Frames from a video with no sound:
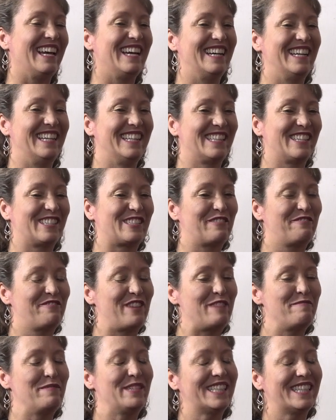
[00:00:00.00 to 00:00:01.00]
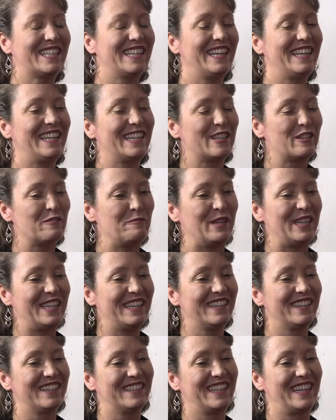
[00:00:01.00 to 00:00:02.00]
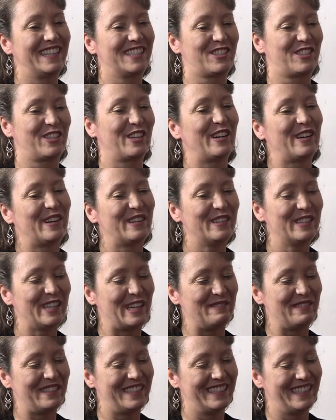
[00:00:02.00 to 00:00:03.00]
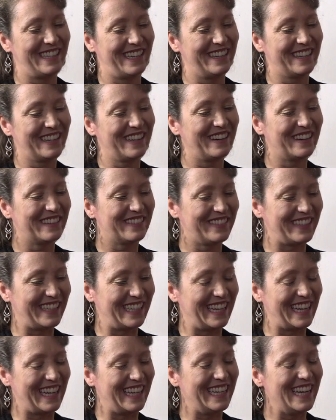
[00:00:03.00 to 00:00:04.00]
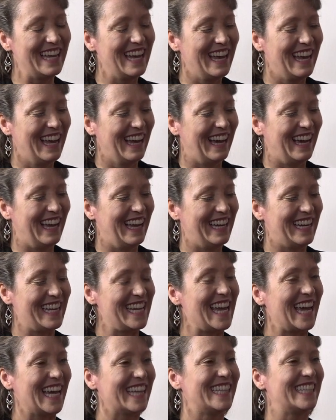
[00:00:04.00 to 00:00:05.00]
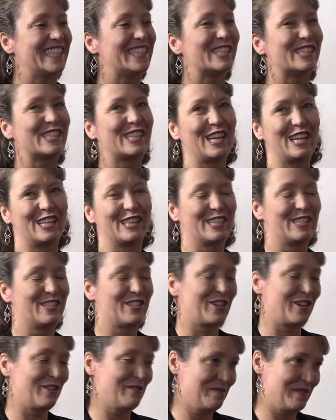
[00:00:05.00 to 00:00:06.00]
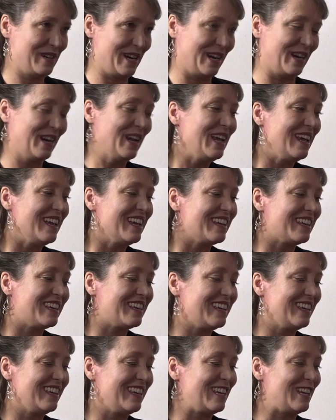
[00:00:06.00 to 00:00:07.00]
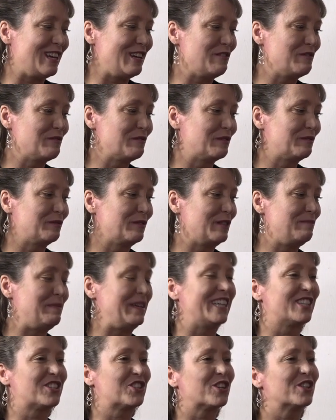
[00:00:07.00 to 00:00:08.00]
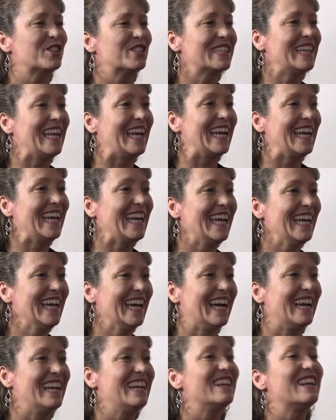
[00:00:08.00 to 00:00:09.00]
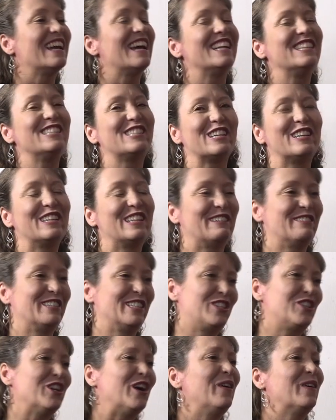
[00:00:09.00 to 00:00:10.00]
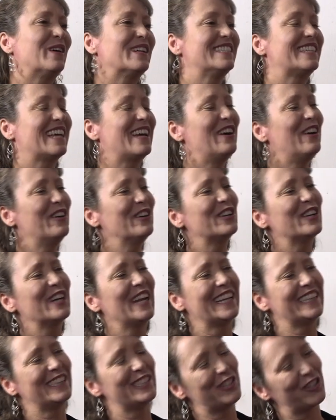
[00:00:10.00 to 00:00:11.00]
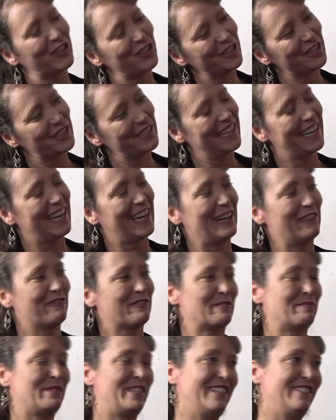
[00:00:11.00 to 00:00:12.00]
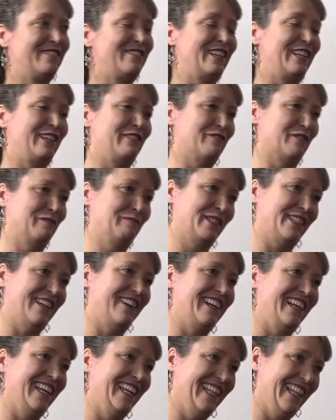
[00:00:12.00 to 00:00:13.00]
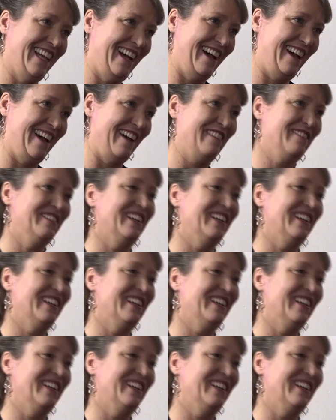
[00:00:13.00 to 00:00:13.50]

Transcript: And there's a famous Canadian comedian on that show named Dana Carvey. And he had this skit, this show where he would be a church lady. And so they would joke and say, oh, you're like the church lady from TV, from Saturday Night Live.